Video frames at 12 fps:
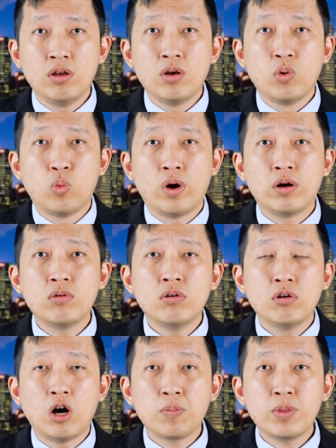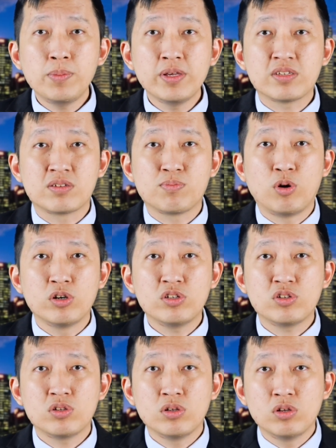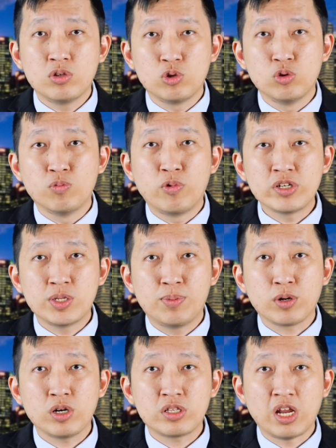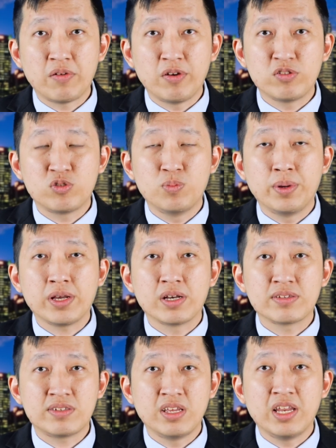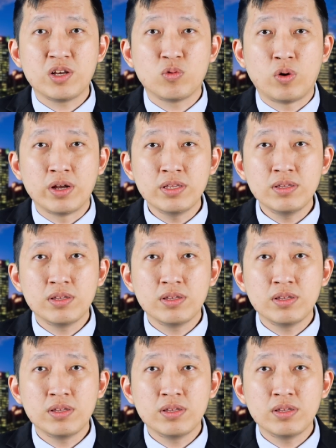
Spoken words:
While optimists point to reciprocal tariffs being a ceiling one